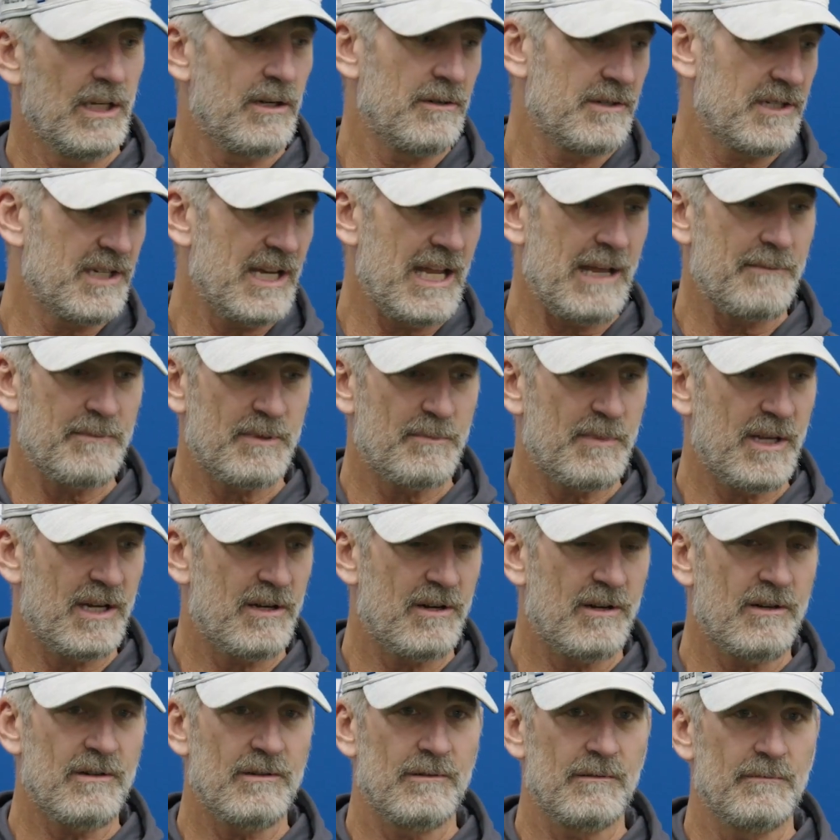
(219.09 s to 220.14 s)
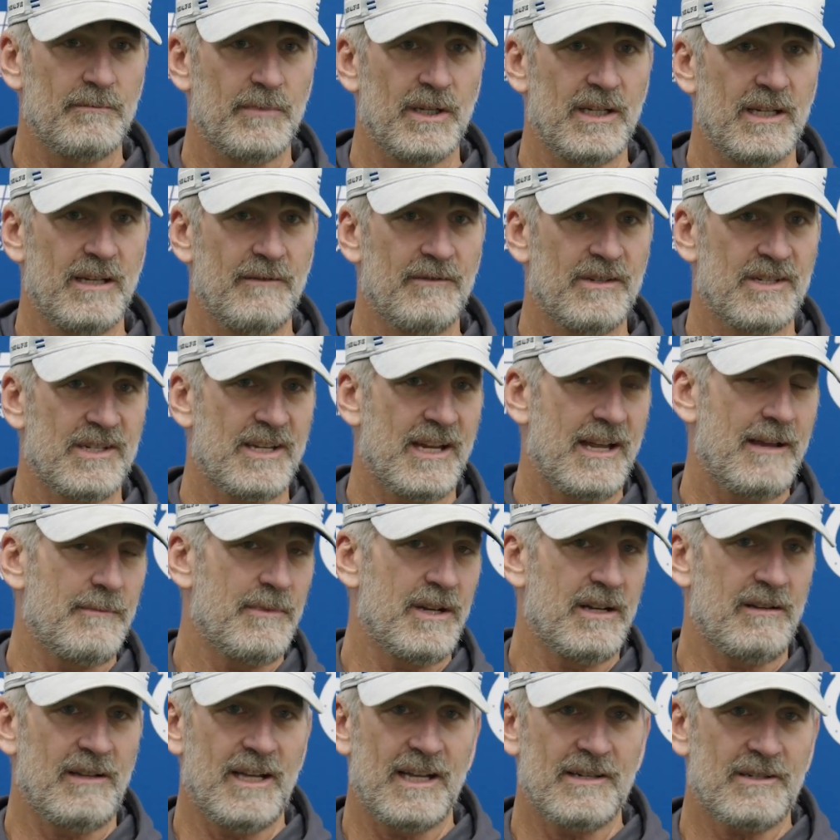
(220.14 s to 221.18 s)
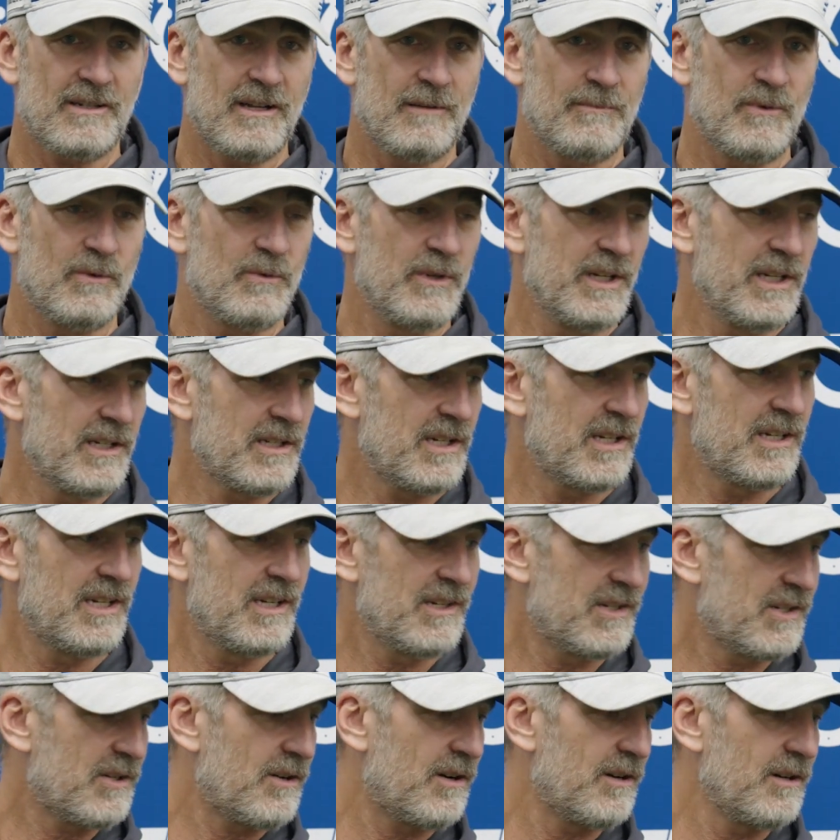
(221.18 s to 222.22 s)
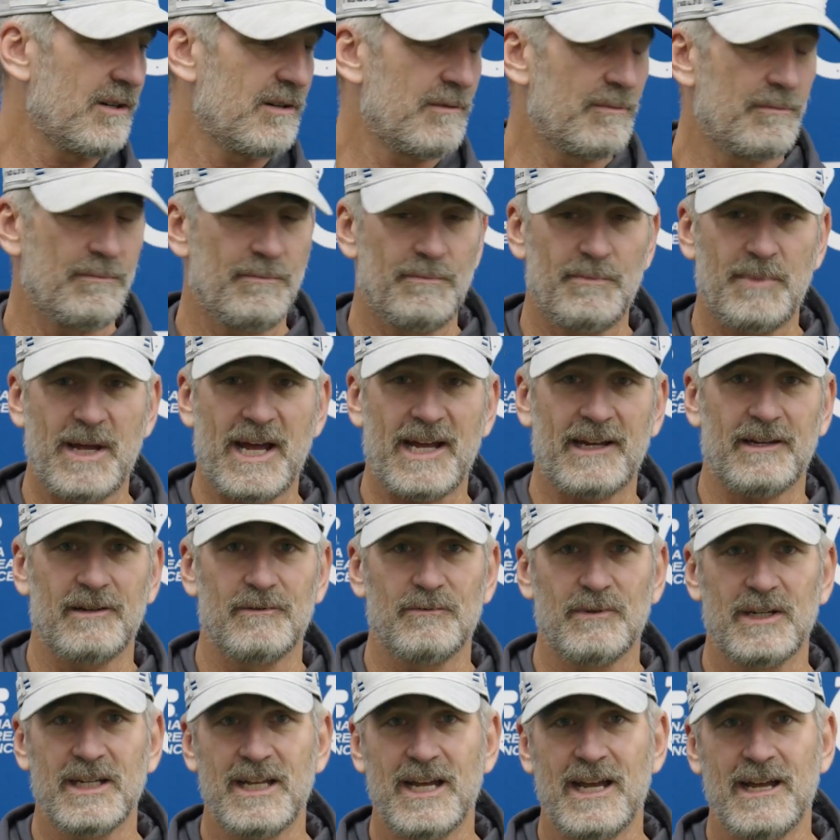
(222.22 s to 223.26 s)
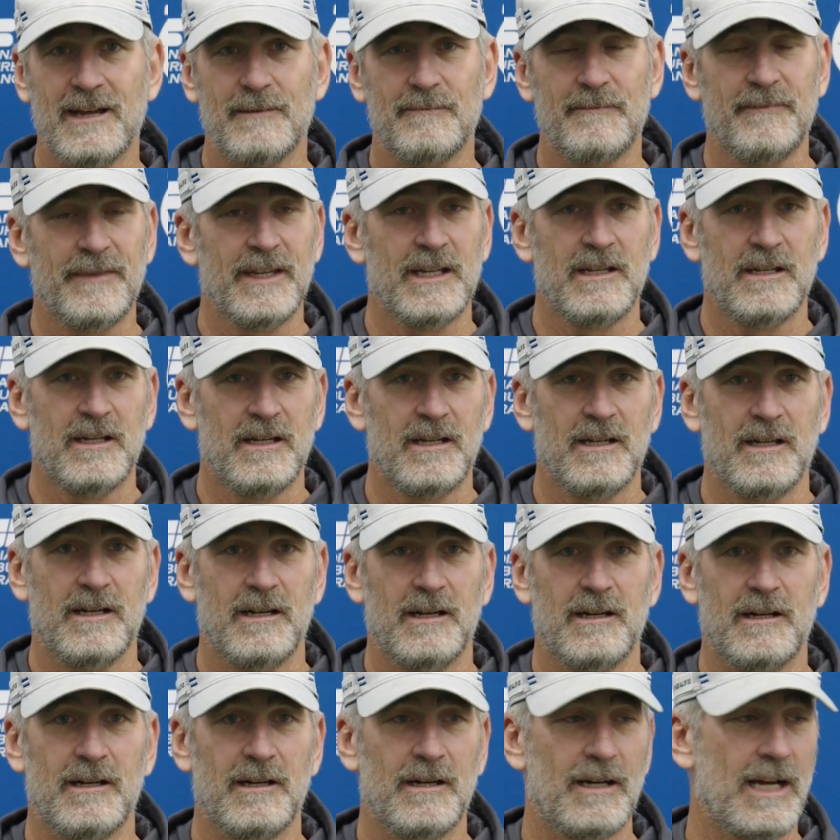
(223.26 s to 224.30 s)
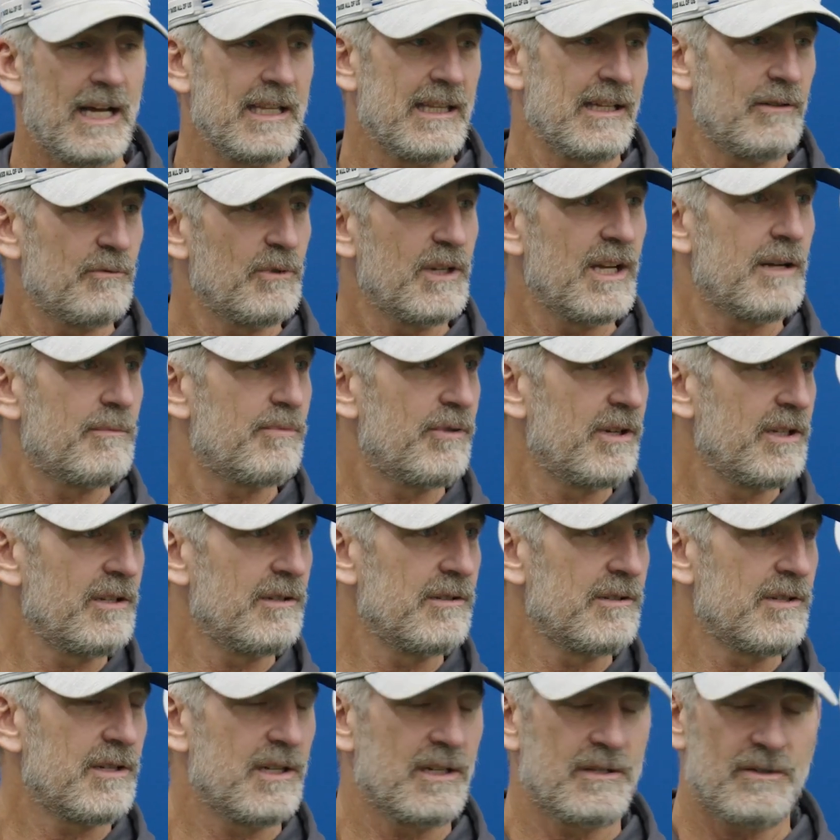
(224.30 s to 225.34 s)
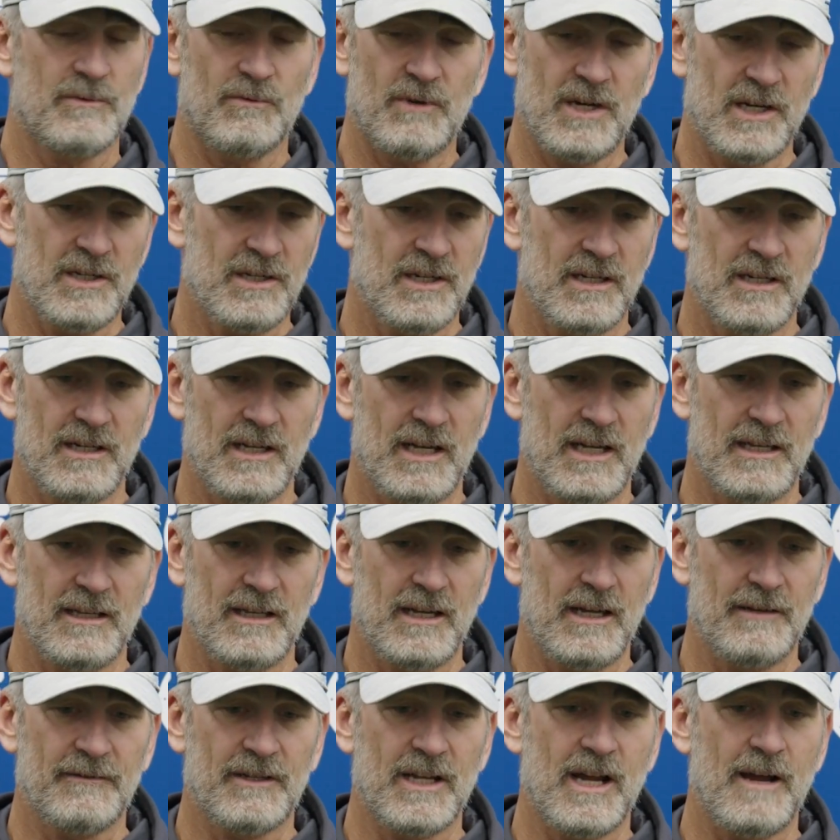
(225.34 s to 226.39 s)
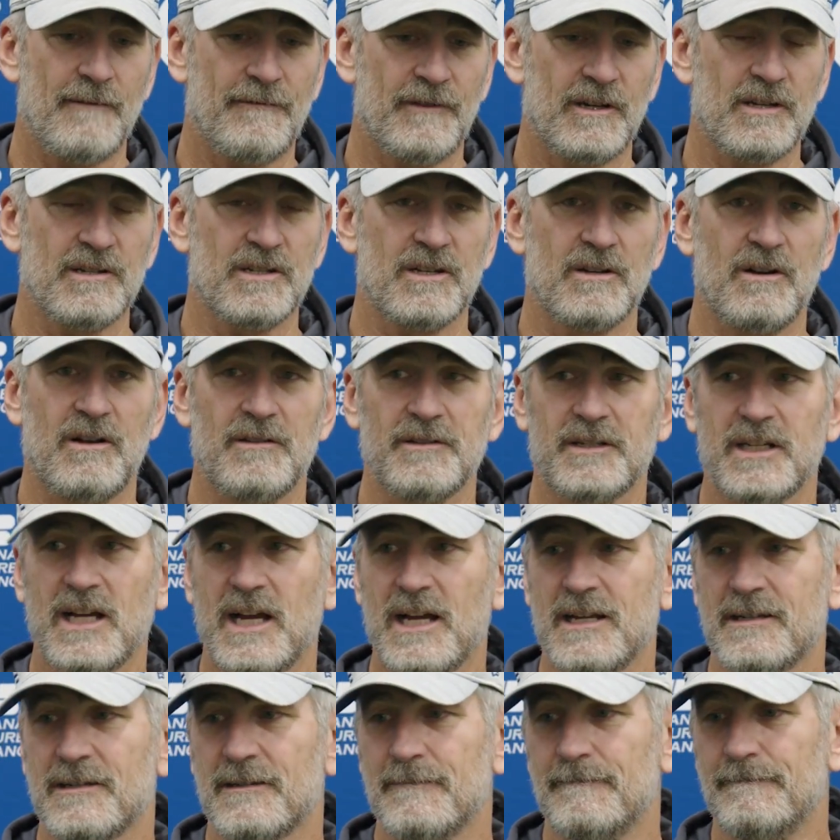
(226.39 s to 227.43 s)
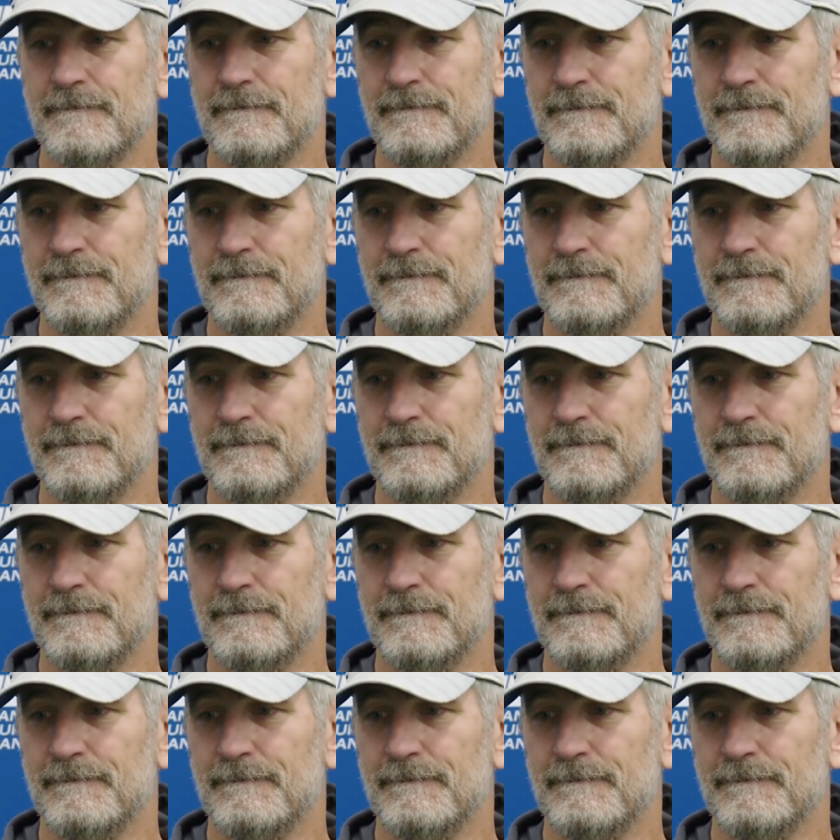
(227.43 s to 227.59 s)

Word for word: Sam's been hurt, but even Sam in the last couple of weeks, as he started to back in rehab, I think we got a pretty good situation. I have confidence in all the guys.